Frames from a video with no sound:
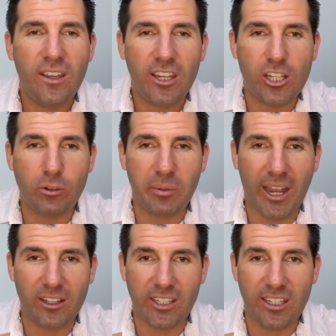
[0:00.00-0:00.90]
is would be
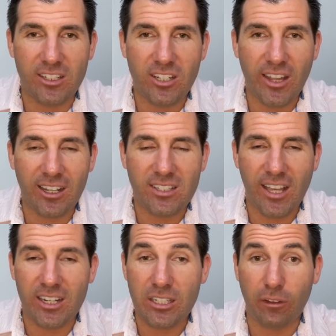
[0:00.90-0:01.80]
allocated to that because
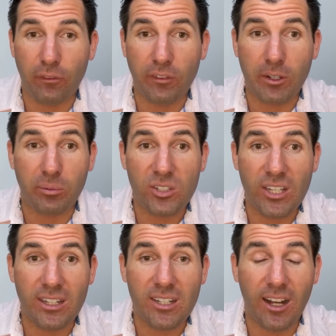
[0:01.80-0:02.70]
that is 50%
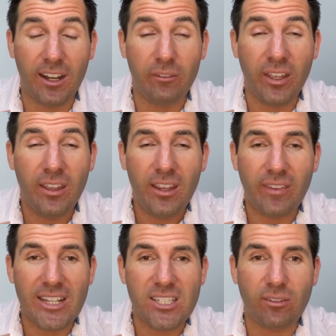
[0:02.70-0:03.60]
30% of
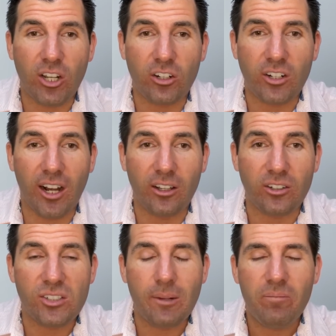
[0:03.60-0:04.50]
that
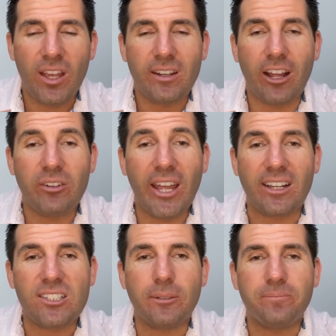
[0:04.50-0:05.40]
$700. Now,
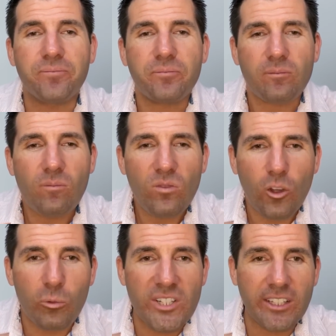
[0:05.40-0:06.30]
next,
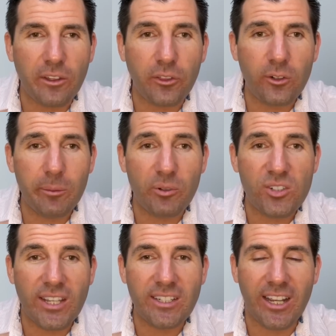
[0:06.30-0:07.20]
we take the
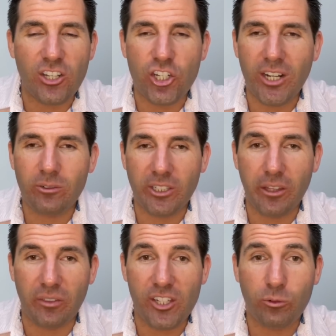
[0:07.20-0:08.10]
30%, and generally,
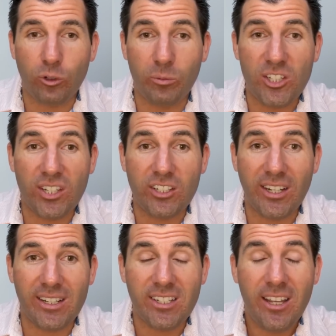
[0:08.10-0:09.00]
this rule would
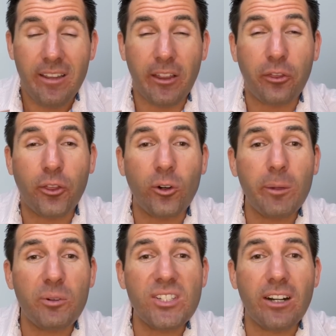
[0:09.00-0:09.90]
suggest that
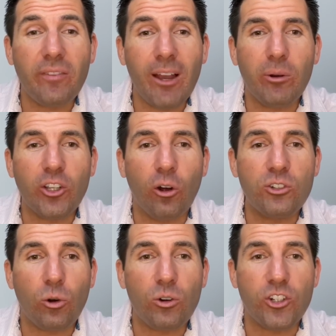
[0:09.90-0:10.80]
30% of that would go
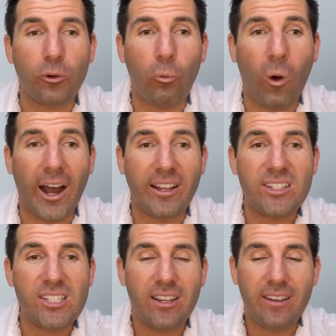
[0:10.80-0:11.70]
towards your
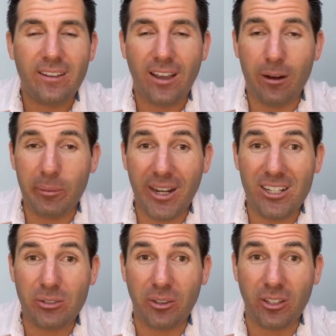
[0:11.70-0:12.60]
wants. I'm gonna be
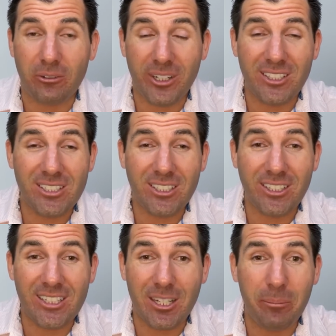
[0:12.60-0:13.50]
honest with you.
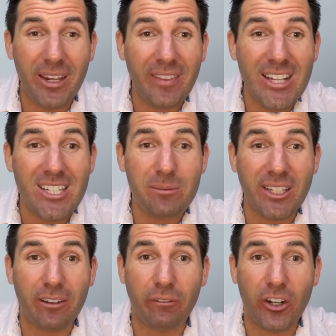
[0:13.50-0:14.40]
Realistically, to me, that seems
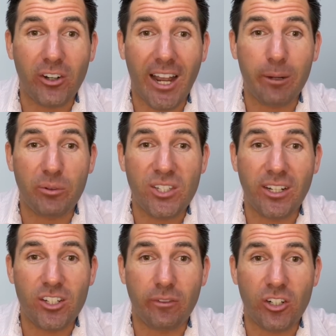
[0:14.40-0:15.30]
like a very high
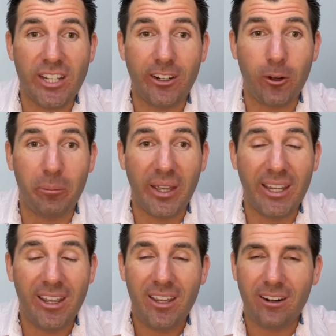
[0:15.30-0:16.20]
percentage of your take home
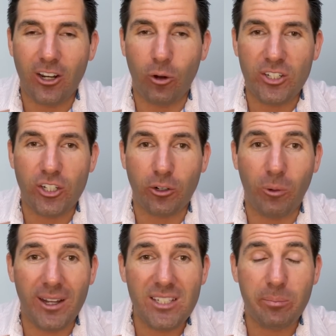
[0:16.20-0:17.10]
pay going to your
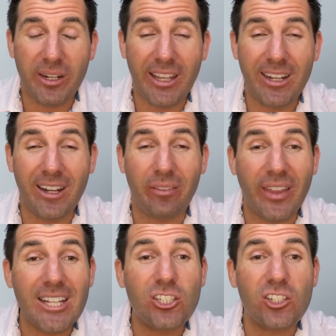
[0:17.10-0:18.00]
wants. But again,
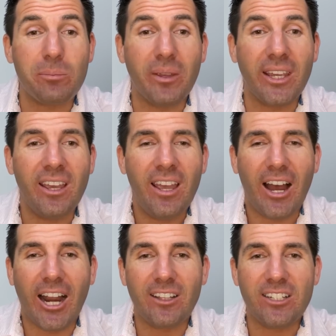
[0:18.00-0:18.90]
that's just me.
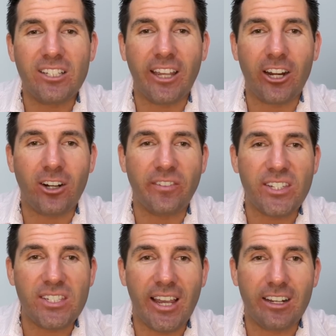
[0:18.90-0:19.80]
I like to err on the
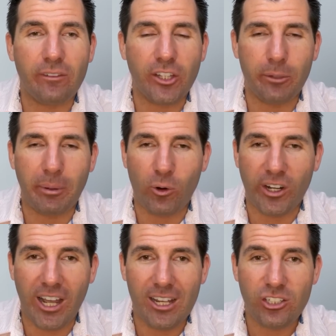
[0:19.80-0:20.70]
side of a little bit more
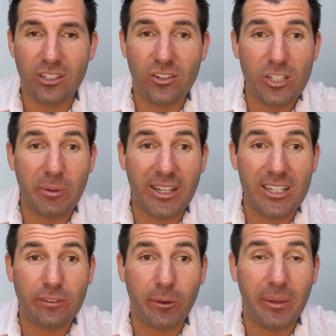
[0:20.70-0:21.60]
caution just
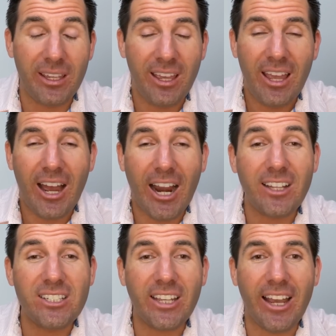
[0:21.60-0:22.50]
because for me, I
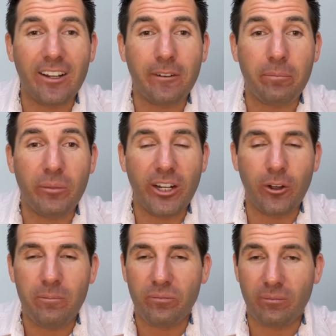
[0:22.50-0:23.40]
like to kind of, you
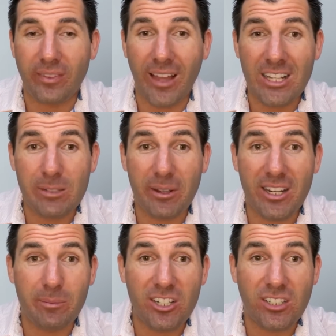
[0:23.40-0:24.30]
know, not spend
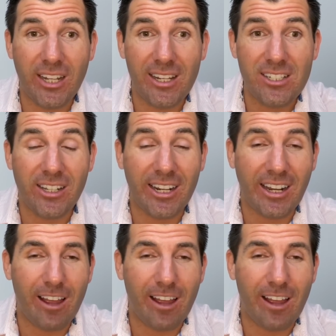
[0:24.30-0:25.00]
as much today so that I can have